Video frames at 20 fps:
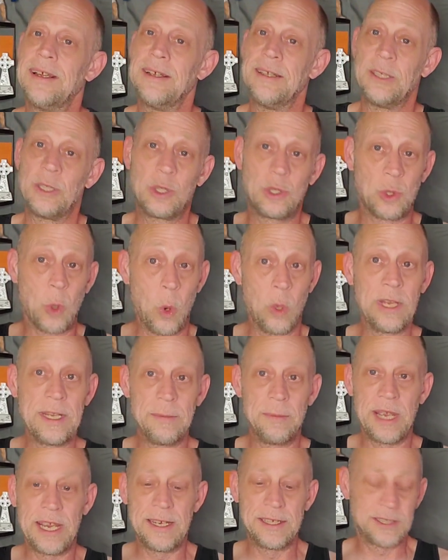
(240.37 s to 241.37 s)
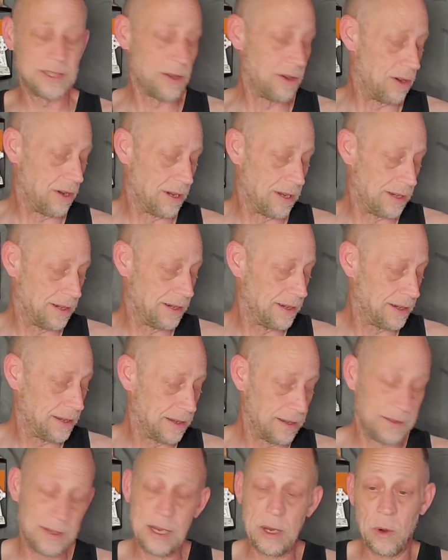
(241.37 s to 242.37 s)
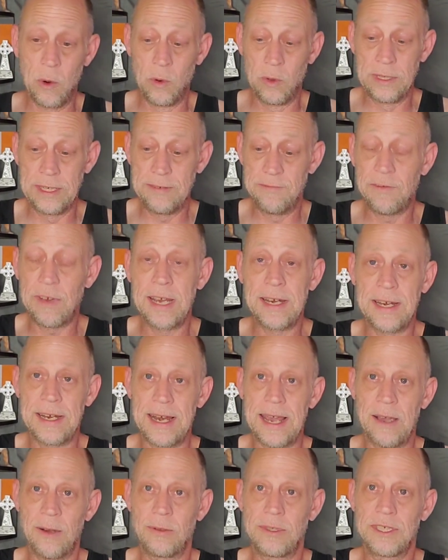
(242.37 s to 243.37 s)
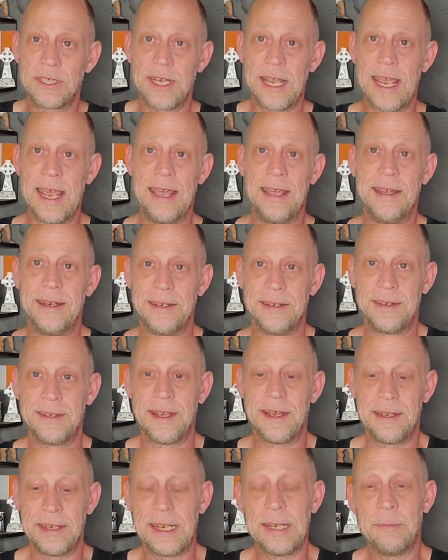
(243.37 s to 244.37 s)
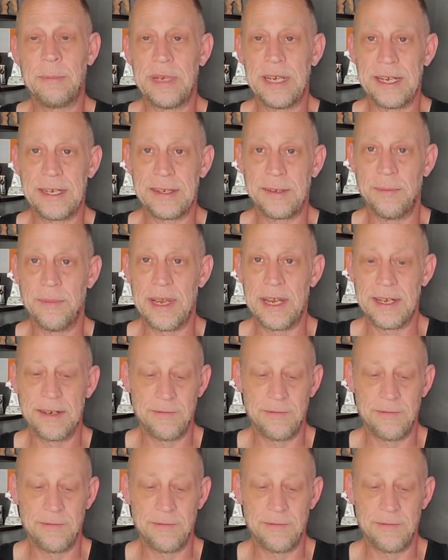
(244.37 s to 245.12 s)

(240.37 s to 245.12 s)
solely based on the only fight announced and it being the main